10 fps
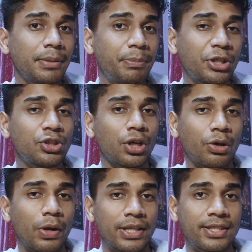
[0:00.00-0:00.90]
picture
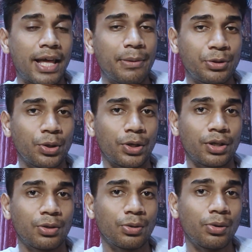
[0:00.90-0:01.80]
or a snapshot
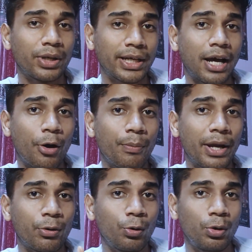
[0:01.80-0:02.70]
to look at how
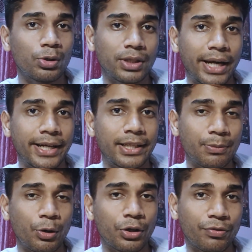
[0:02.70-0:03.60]
my code looks like at
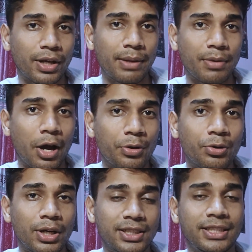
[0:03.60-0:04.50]
that point of time, how you
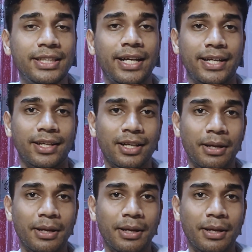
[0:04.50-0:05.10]
gonna see that?